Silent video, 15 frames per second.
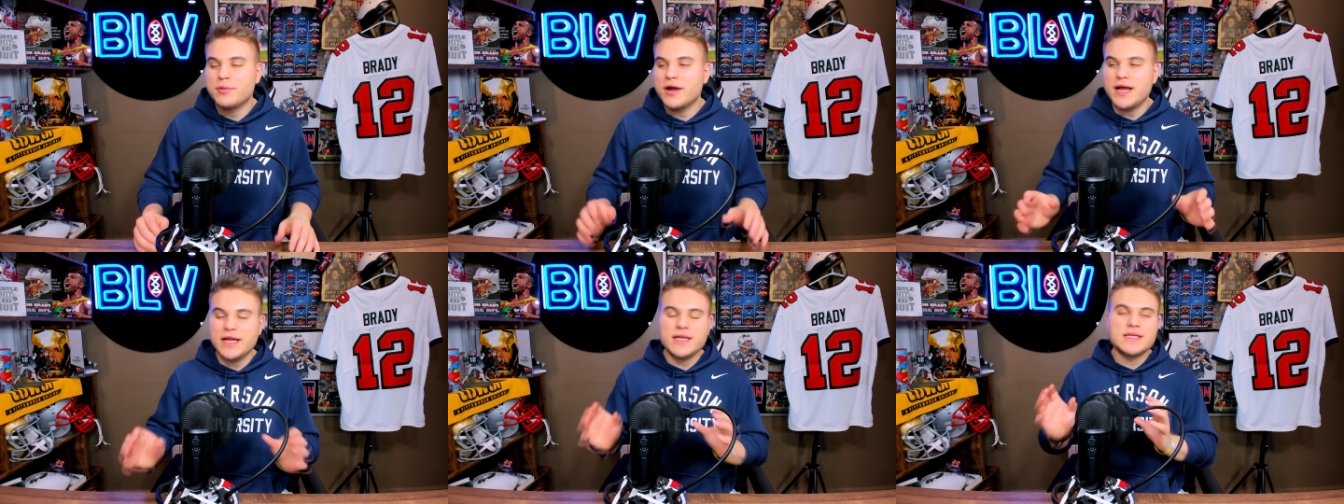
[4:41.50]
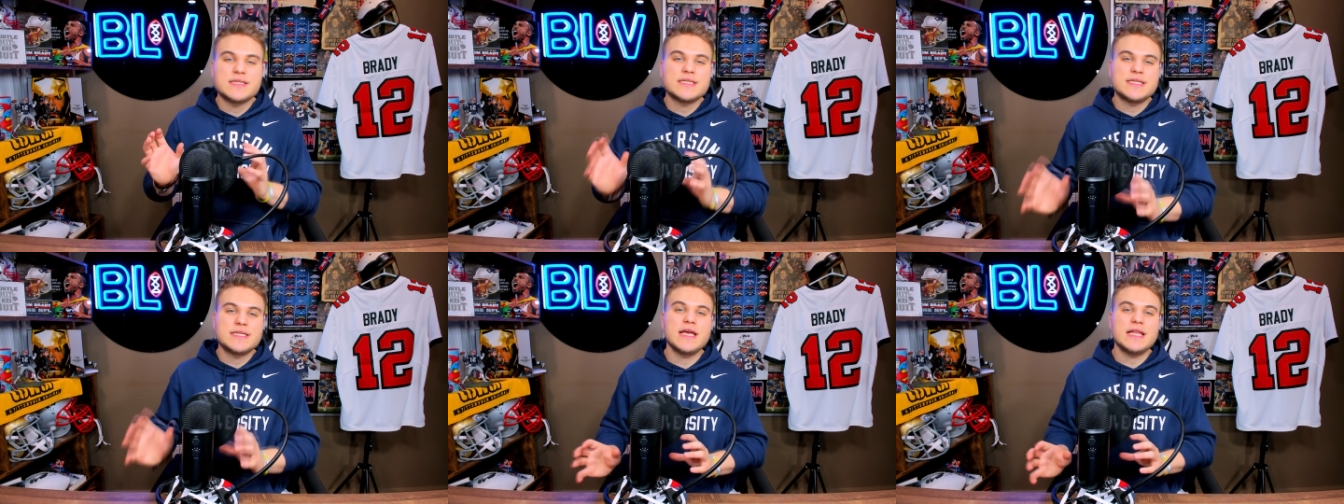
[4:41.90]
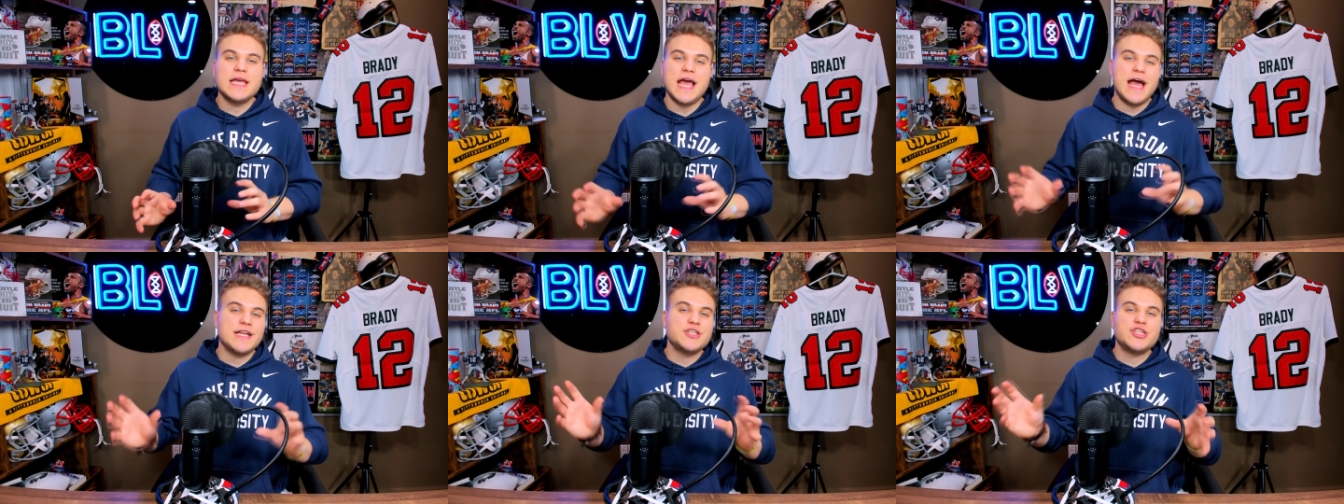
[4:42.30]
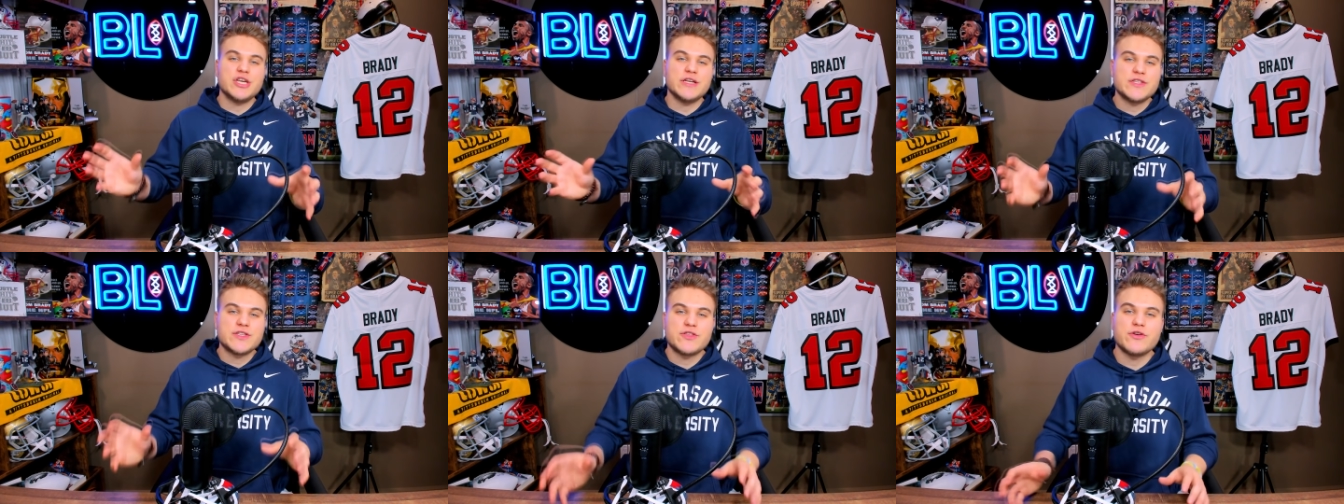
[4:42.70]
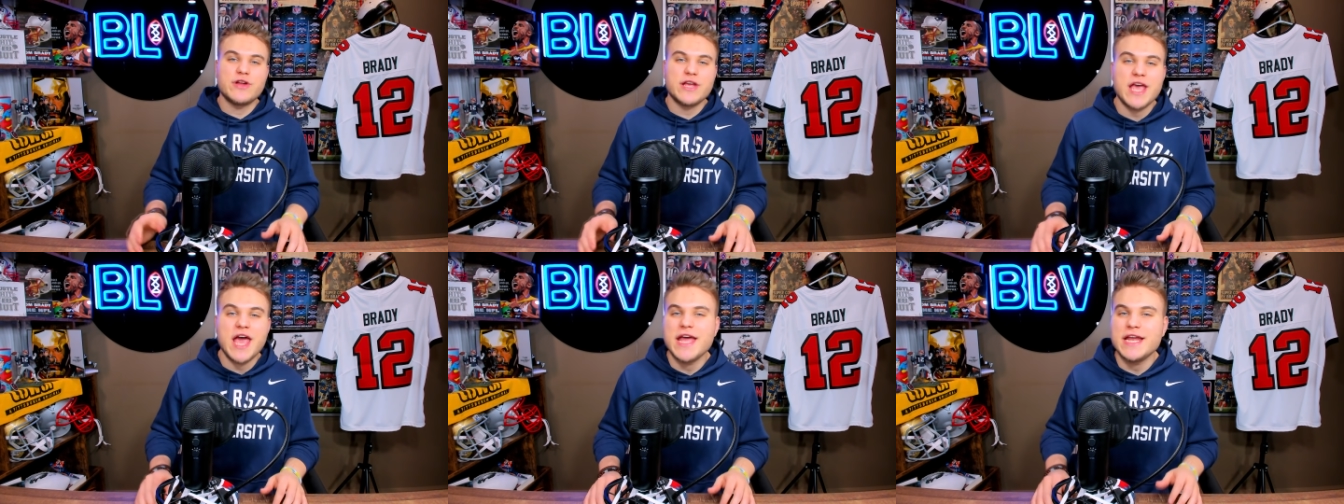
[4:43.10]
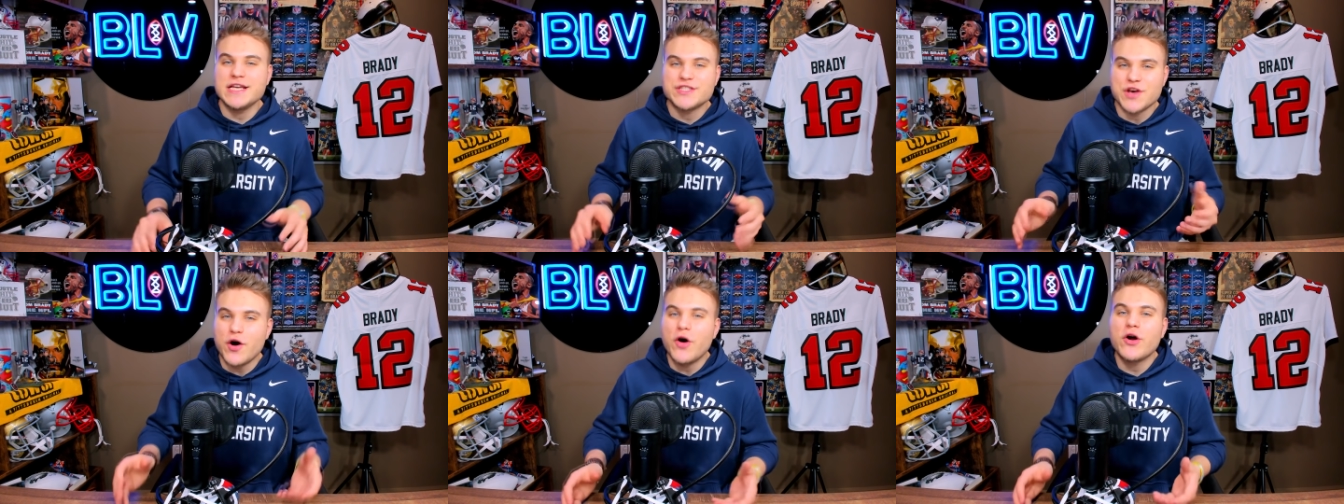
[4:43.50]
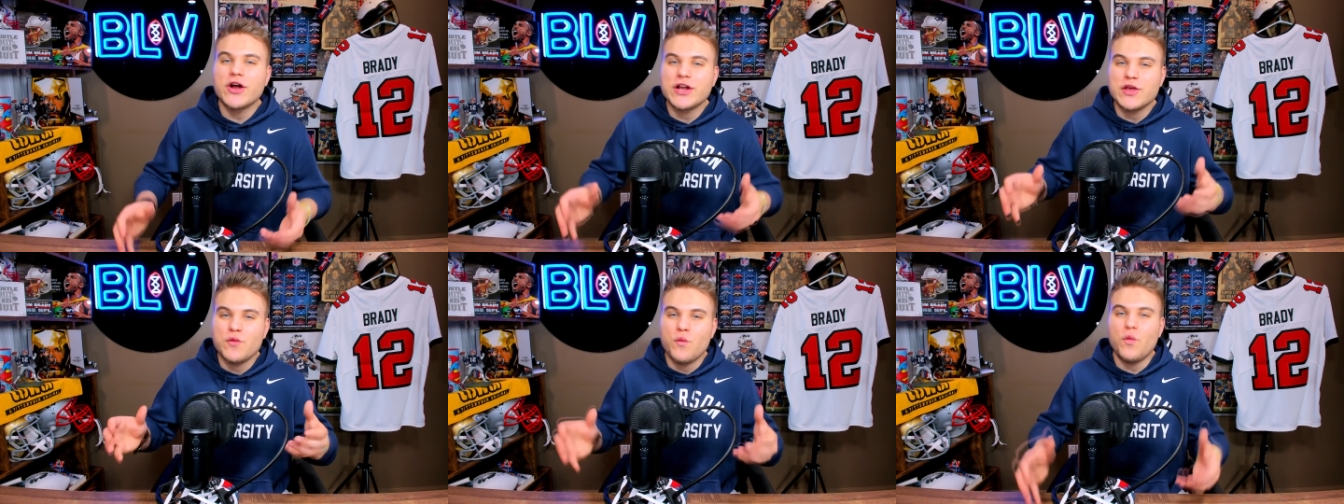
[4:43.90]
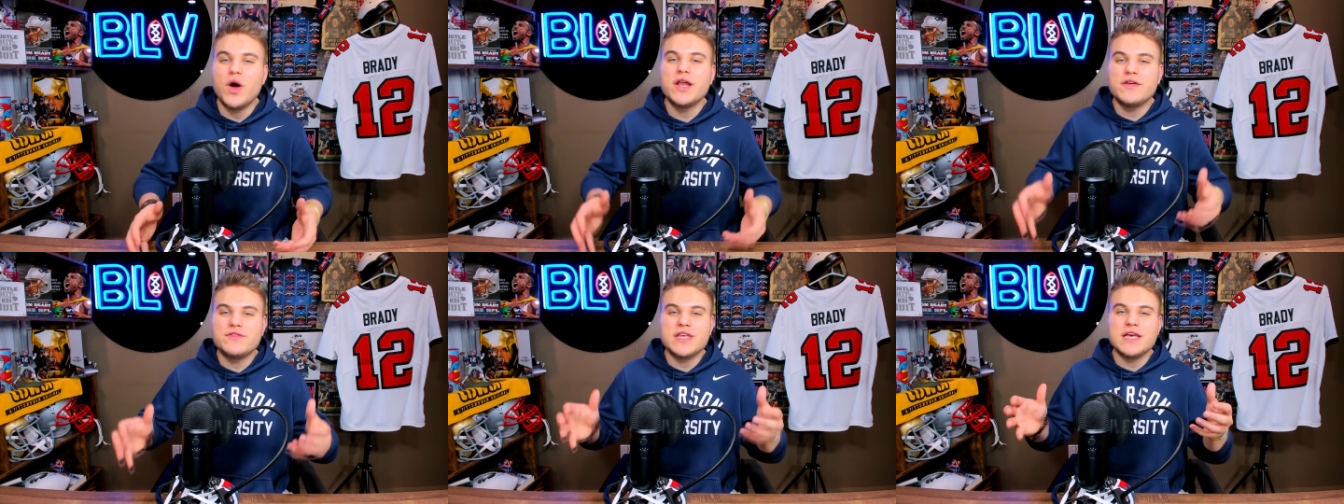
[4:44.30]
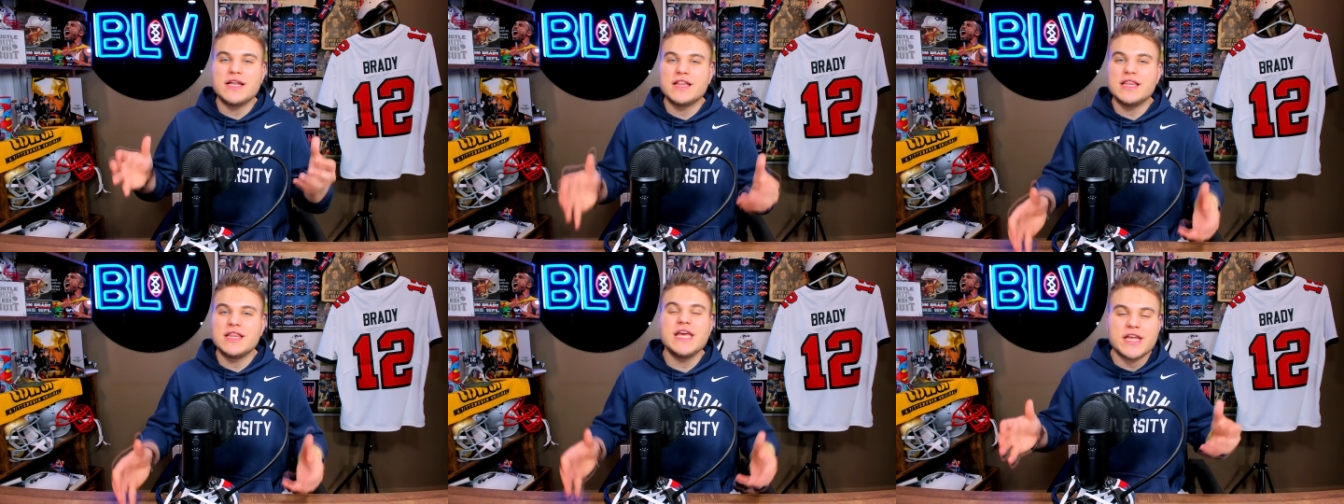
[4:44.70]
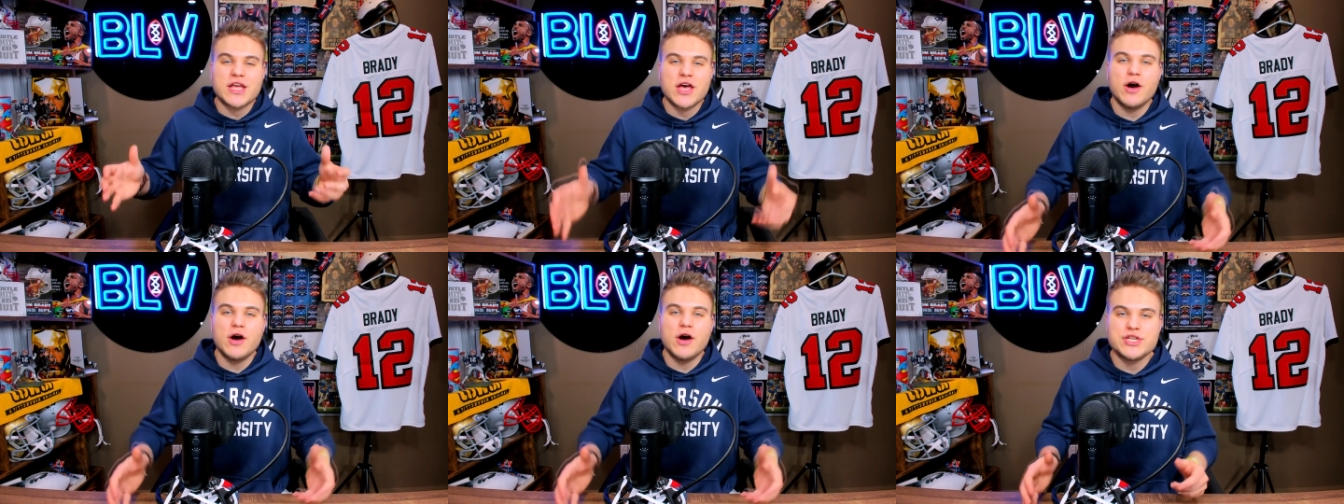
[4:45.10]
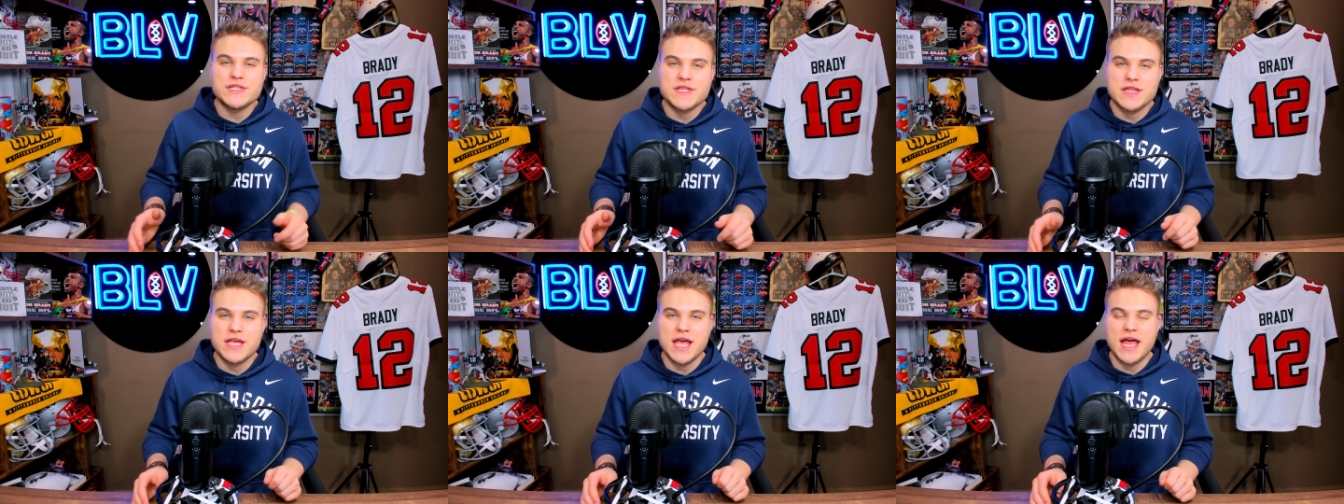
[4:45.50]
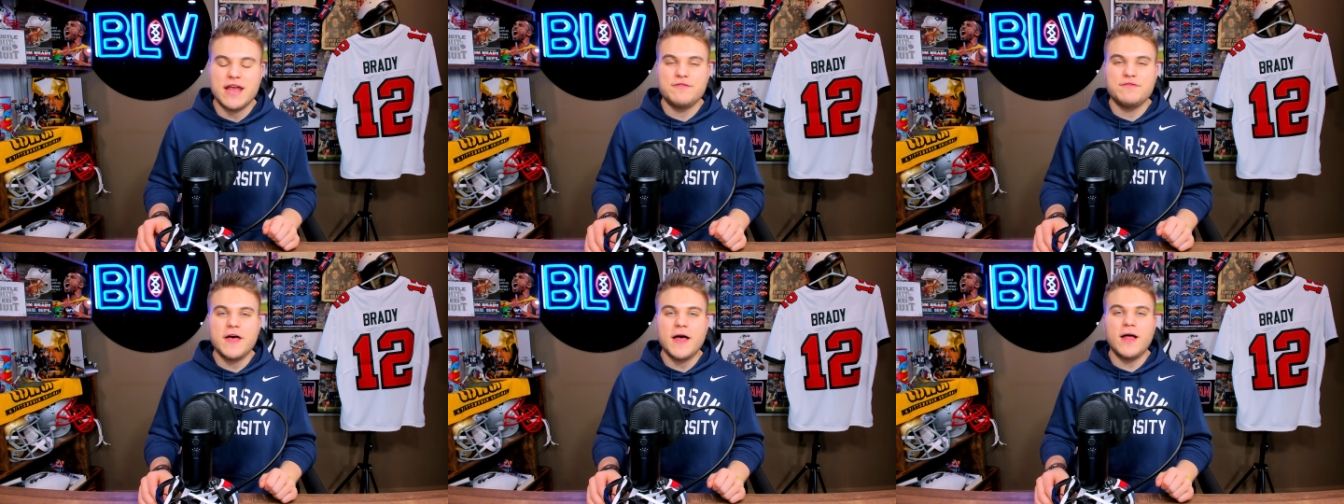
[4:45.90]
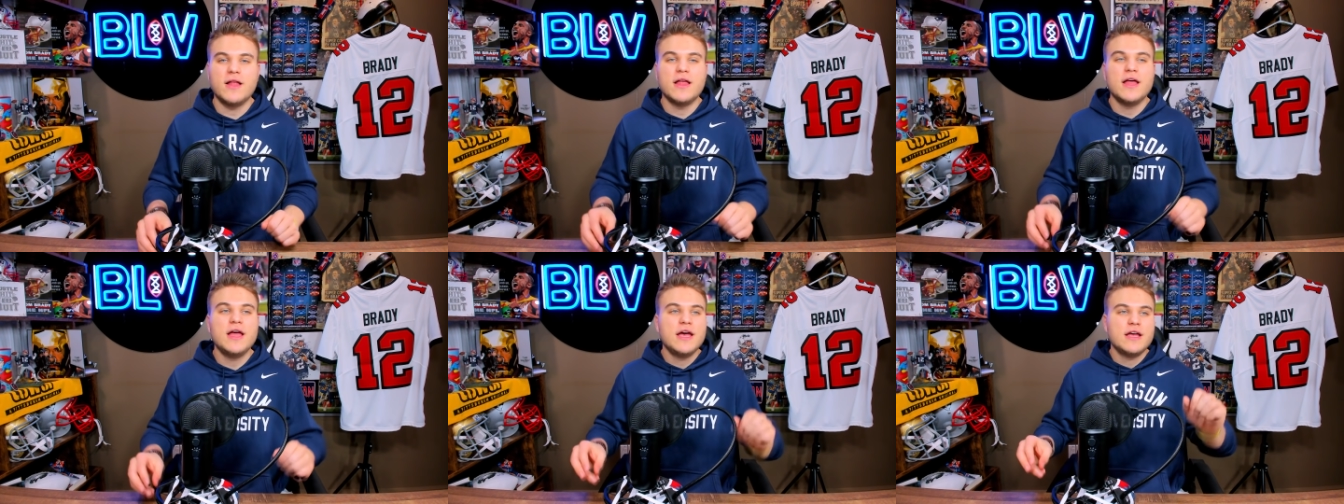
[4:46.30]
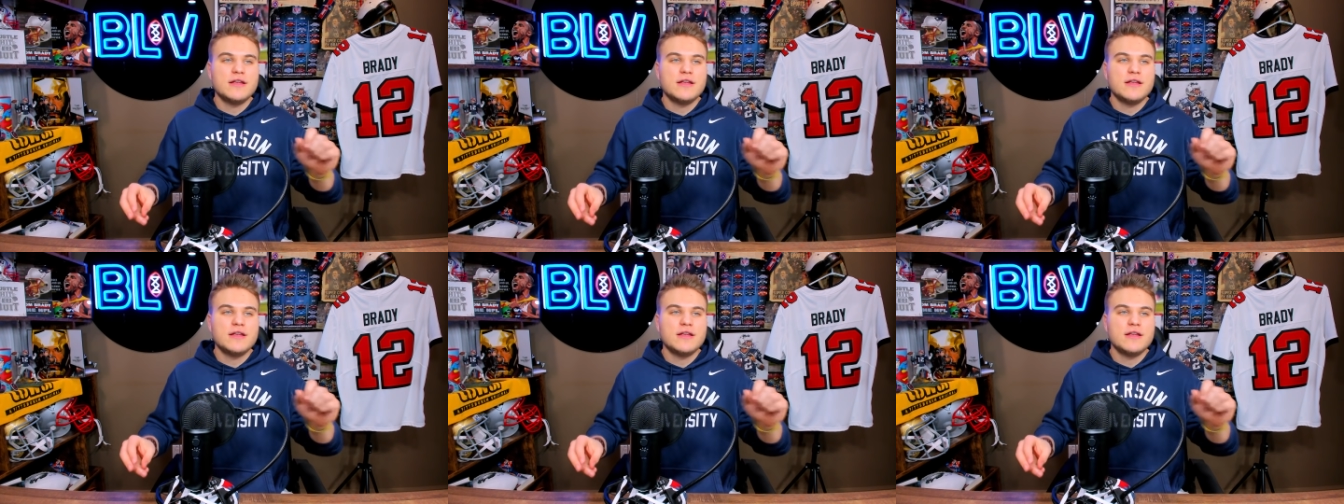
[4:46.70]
Brandon Staley at just 38 is already one of the elite coaches in the NFL